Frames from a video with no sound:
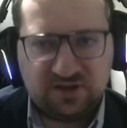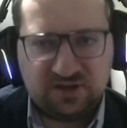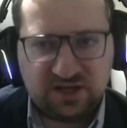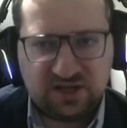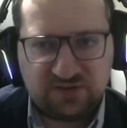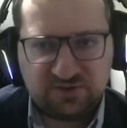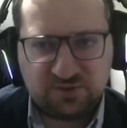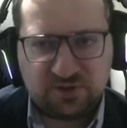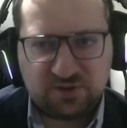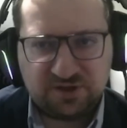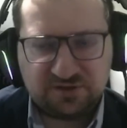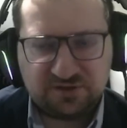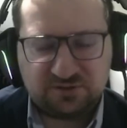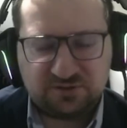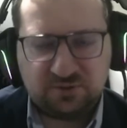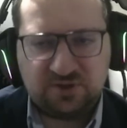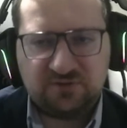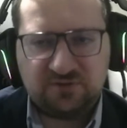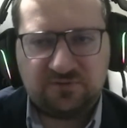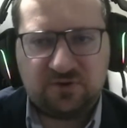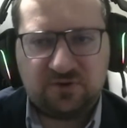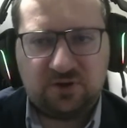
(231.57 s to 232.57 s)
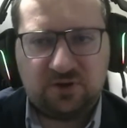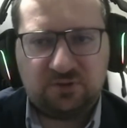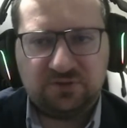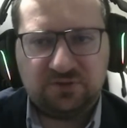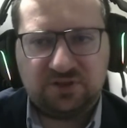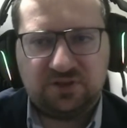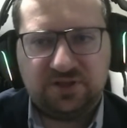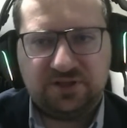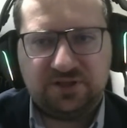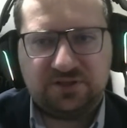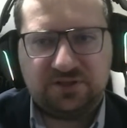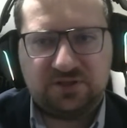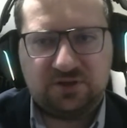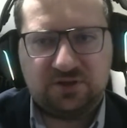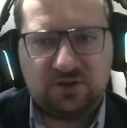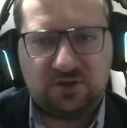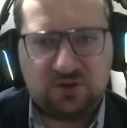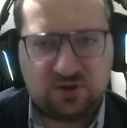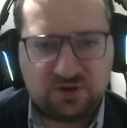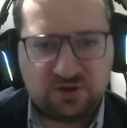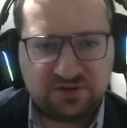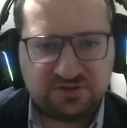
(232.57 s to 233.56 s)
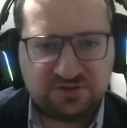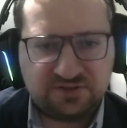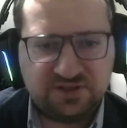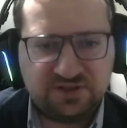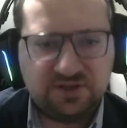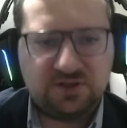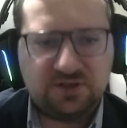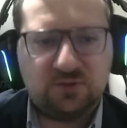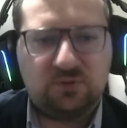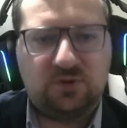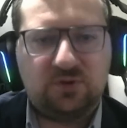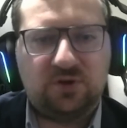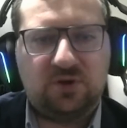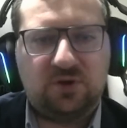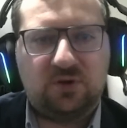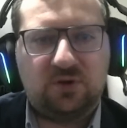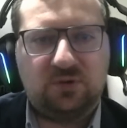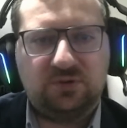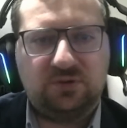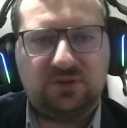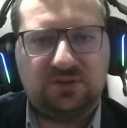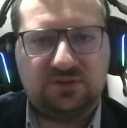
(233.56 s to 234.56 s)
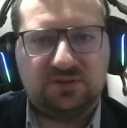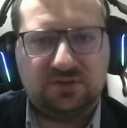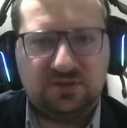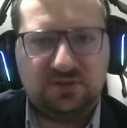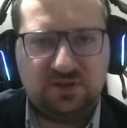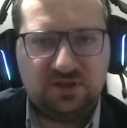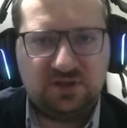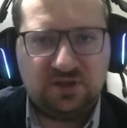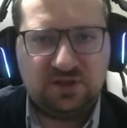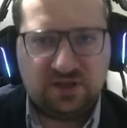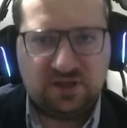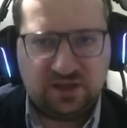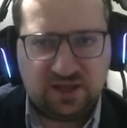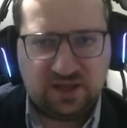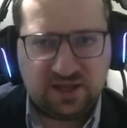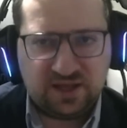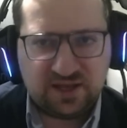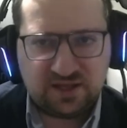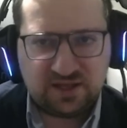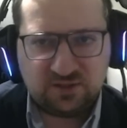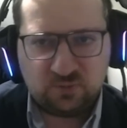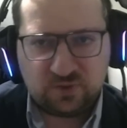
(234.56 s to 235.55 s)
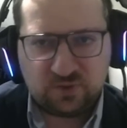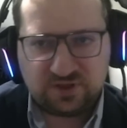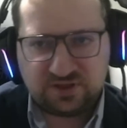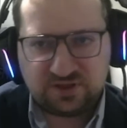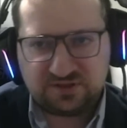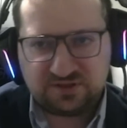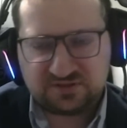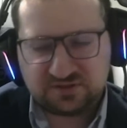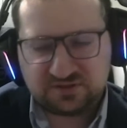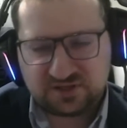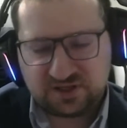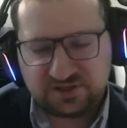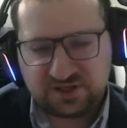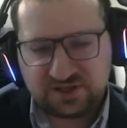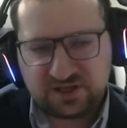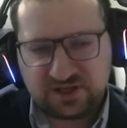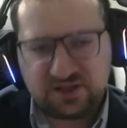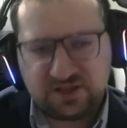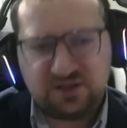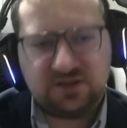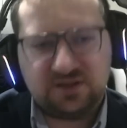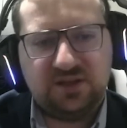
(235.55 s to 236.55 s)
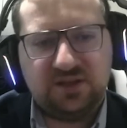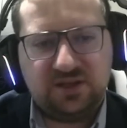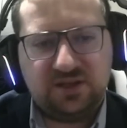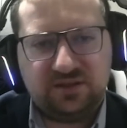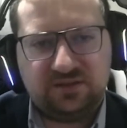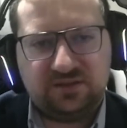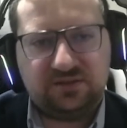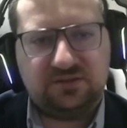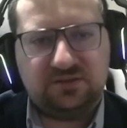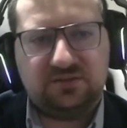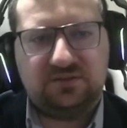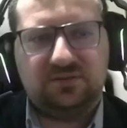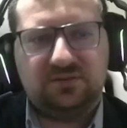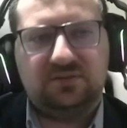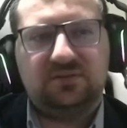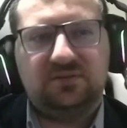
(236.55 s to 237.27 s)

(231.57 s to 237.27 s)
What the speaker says: everyone is doing follow the leader on a single road, and when they start getting hit,